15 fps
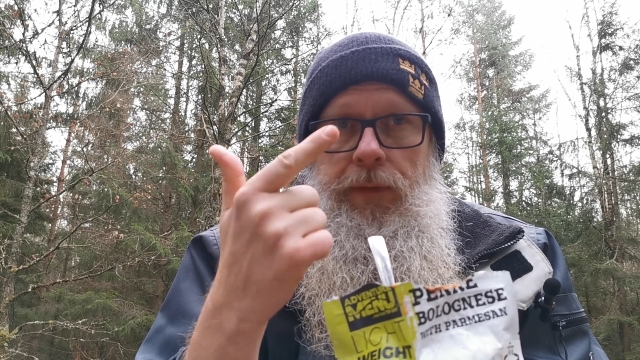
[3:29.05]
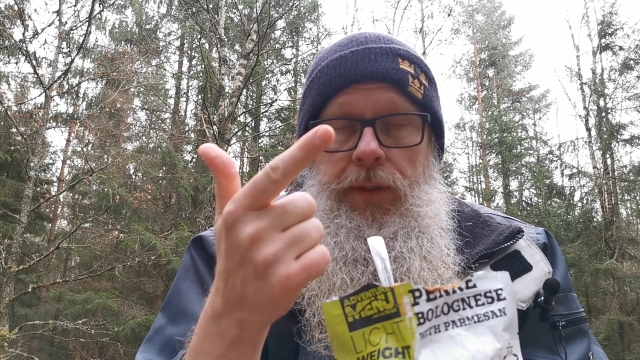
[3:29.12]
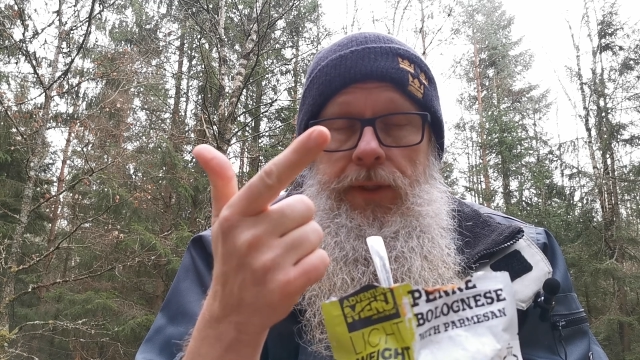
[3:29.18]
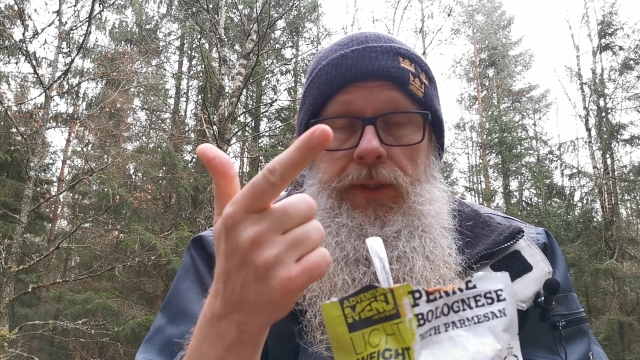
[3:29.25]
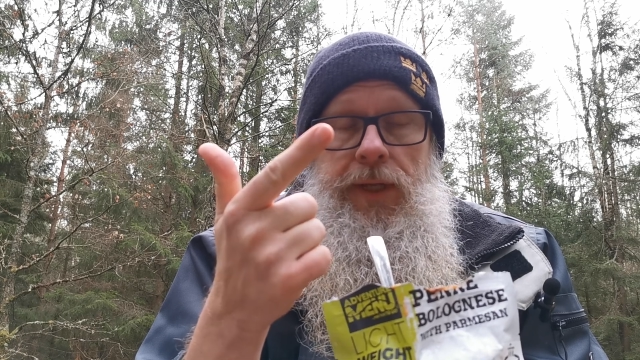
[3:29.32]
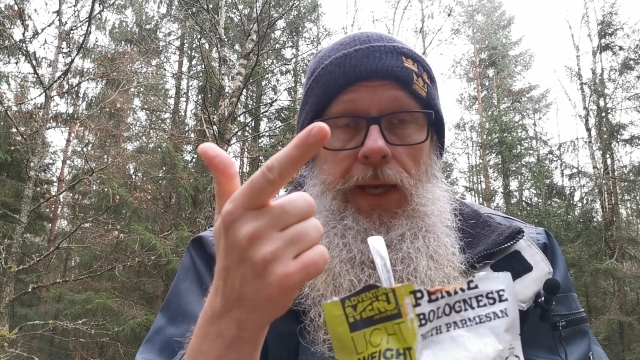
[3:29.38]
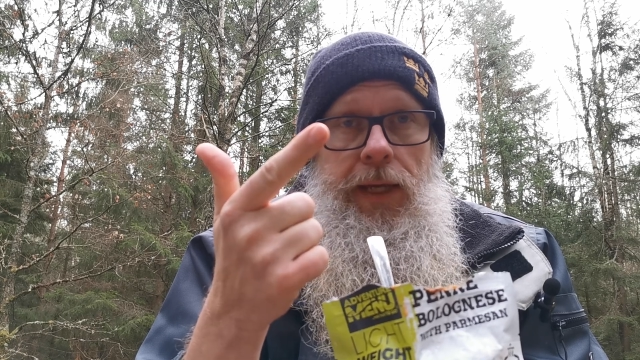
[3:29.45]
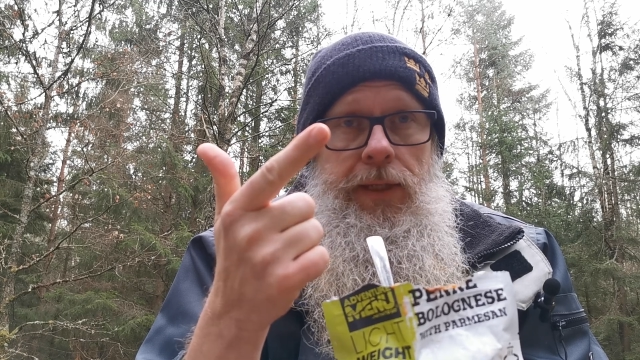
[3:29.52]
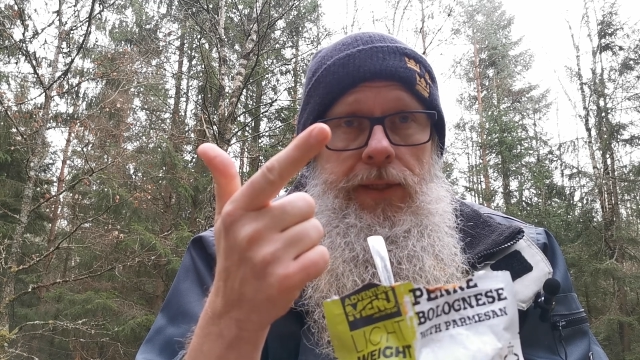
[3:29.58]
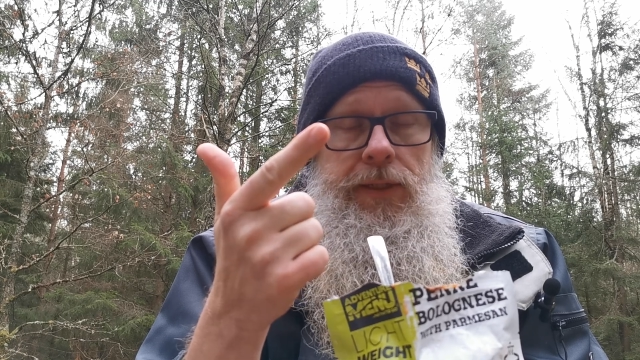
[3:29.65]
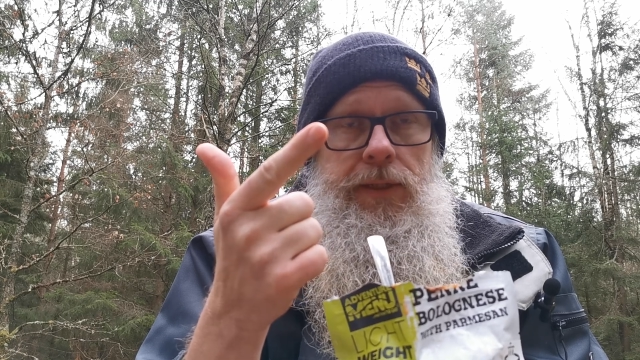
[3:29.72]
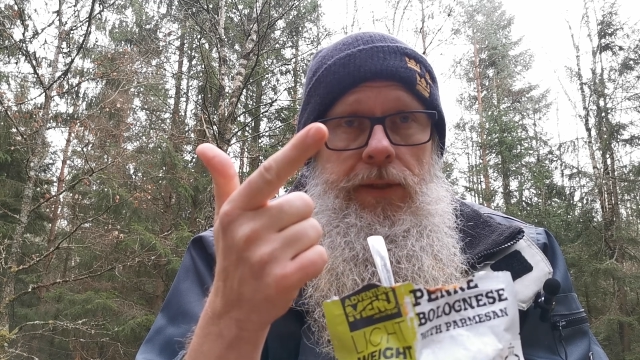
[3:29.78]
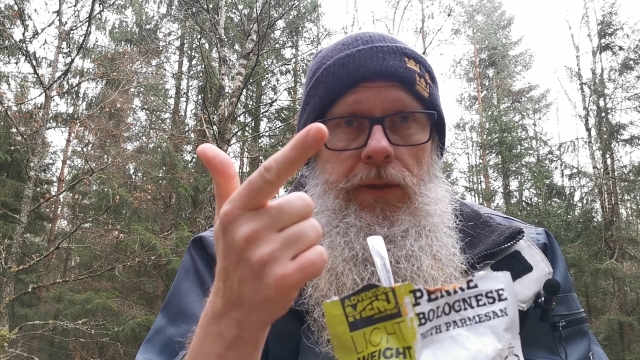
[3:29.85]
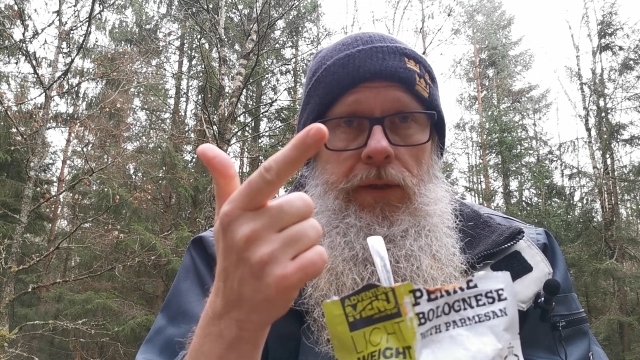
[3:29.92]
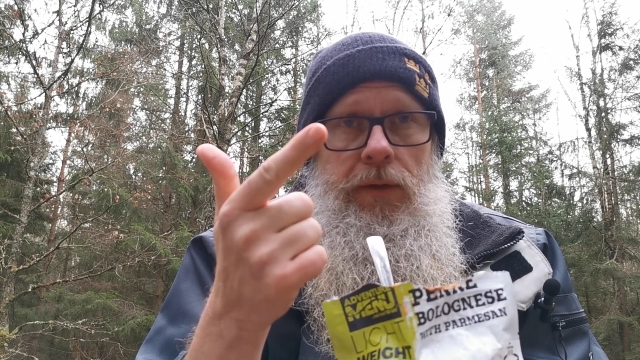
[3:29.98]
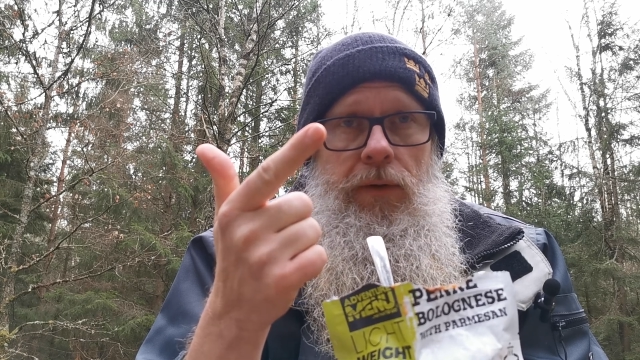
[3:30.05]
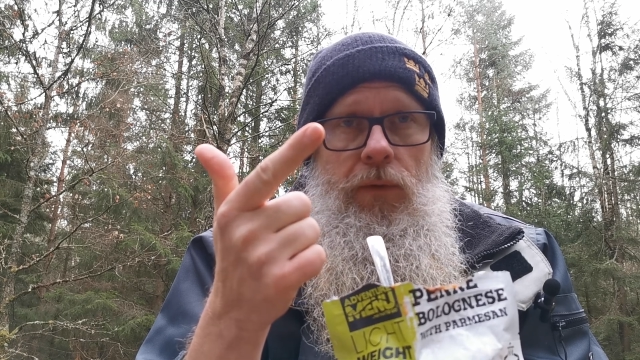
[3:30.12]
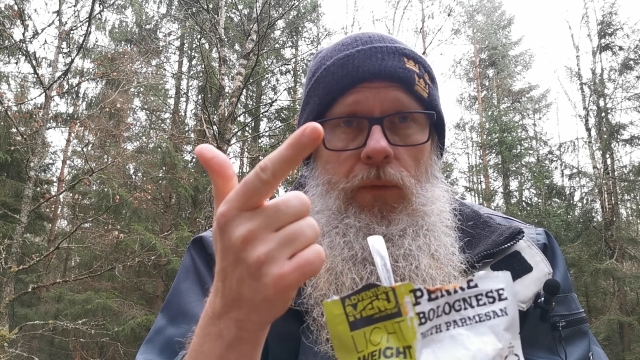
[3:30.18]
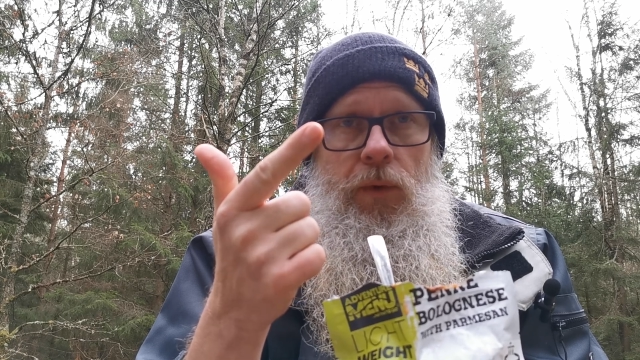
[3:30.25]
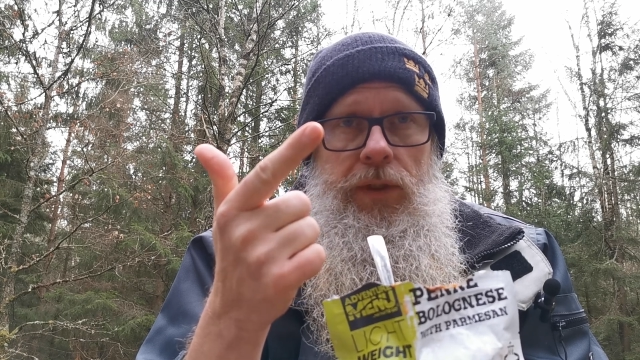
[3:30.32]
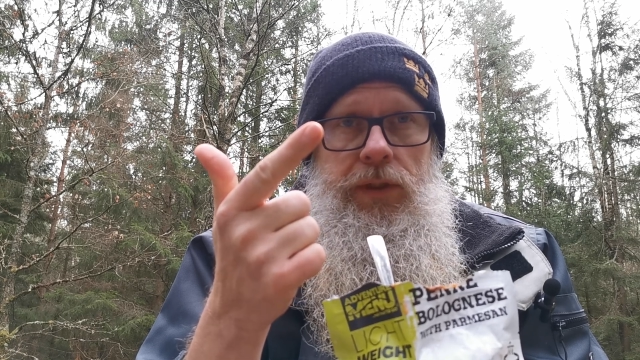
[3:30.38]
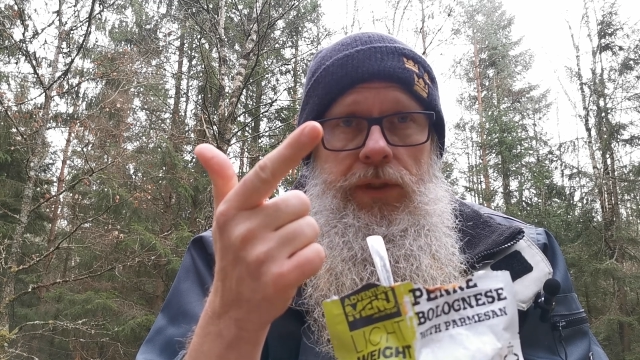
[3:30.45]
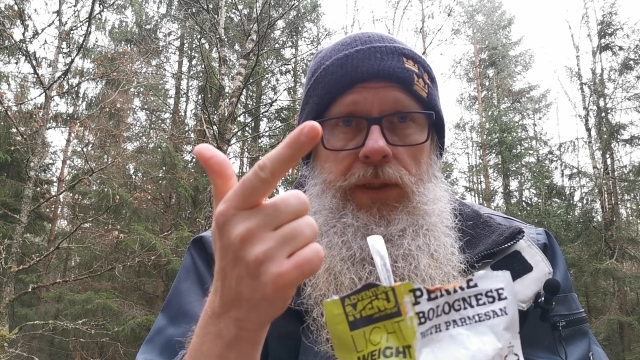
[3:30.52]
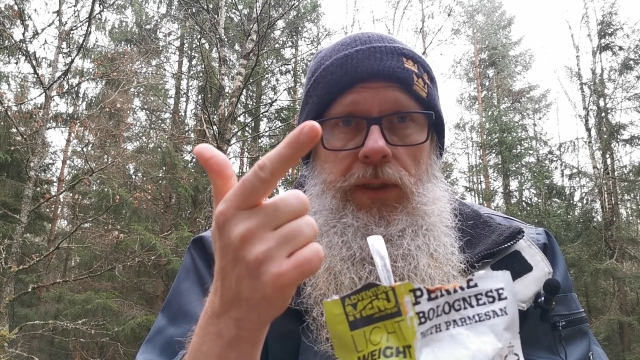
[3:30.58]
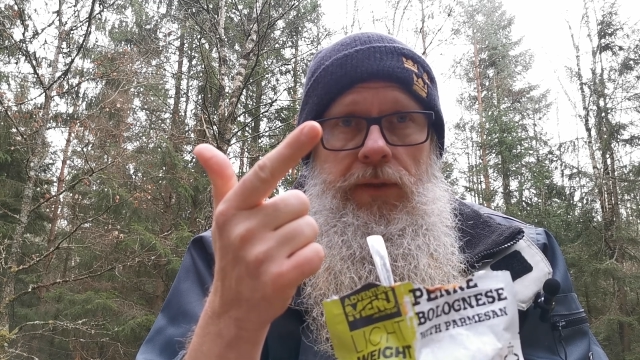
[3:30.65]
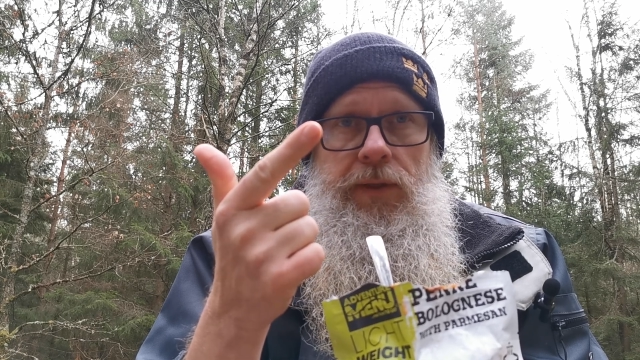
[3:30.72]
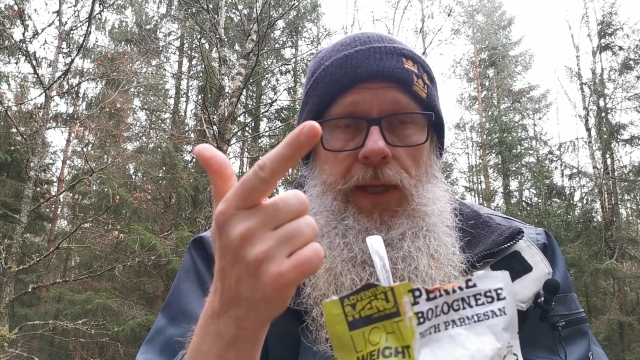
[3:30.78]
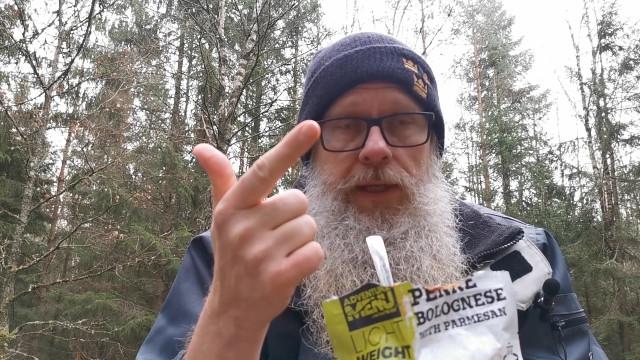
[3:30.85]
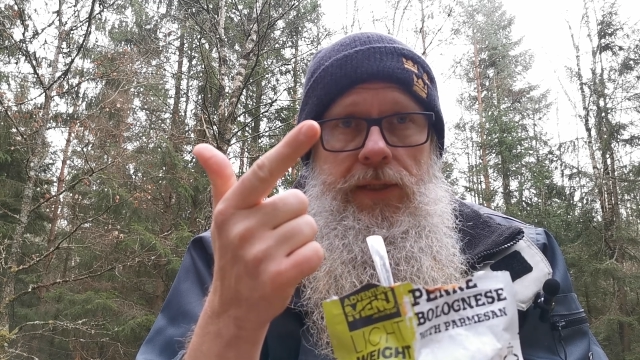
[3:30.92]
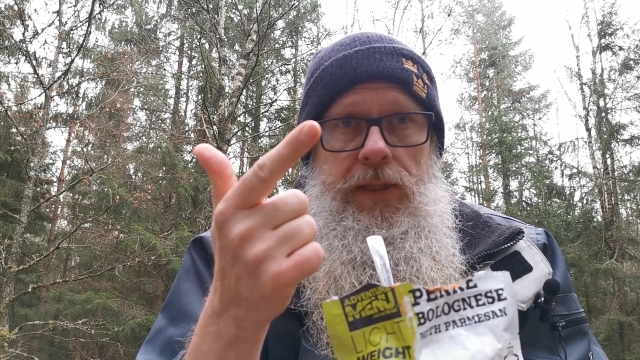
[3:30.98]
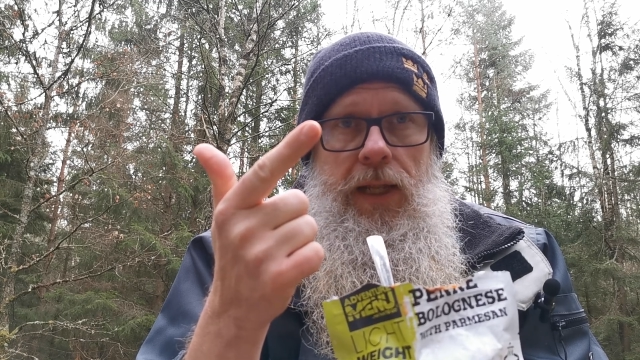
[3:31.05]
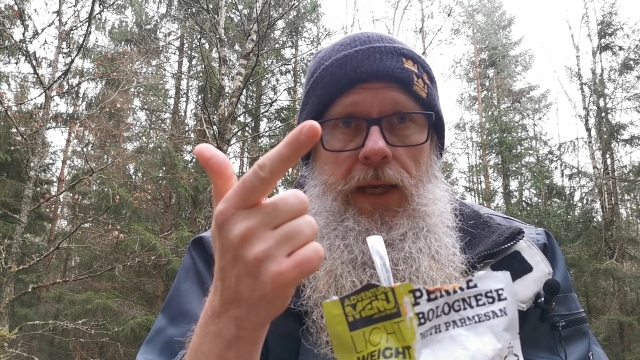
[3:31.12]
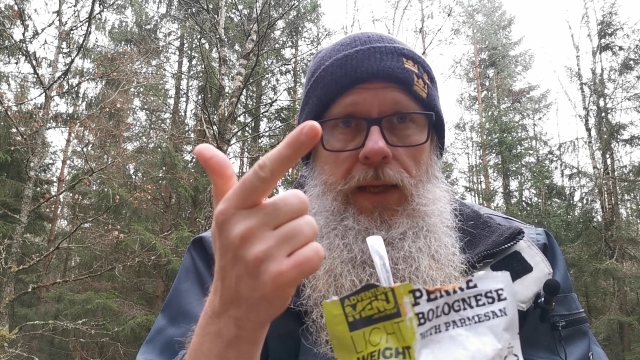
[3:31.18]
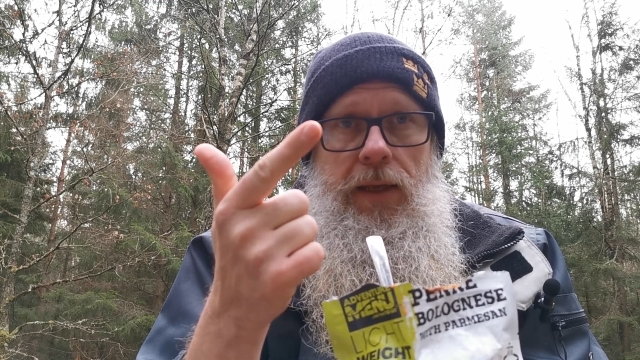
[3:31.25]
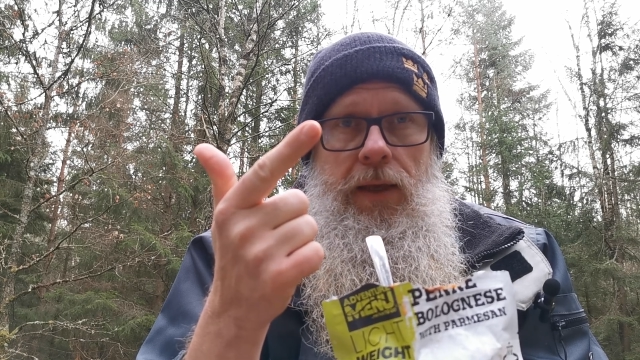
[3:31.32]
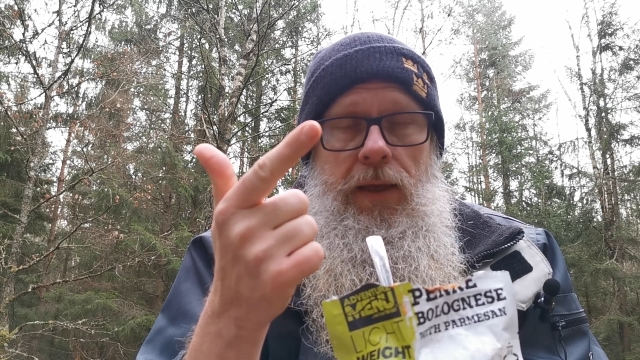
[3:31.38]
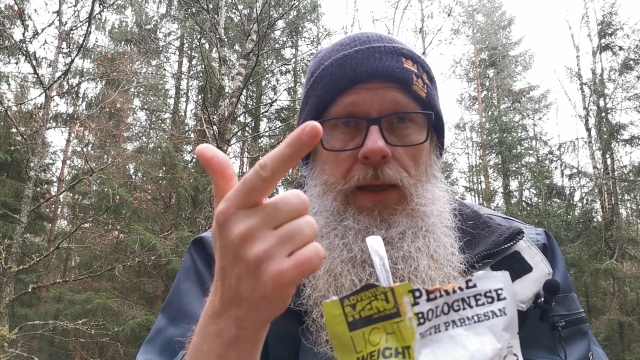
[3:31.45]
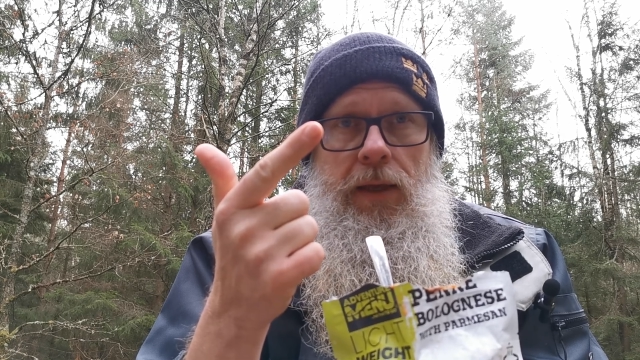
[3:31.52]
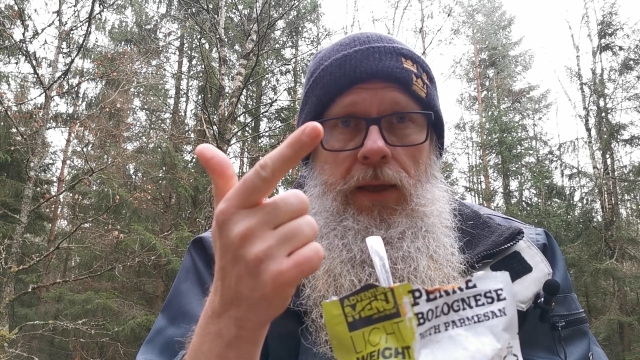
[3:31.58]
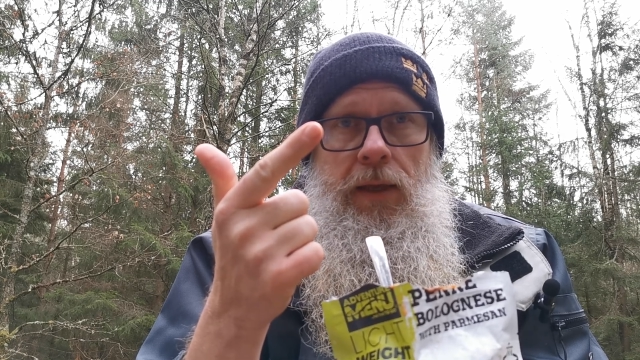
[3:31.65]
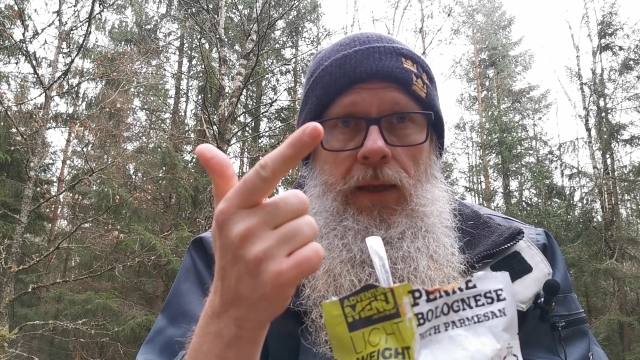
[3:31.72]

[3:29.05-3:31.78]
The taste, what's the taste like?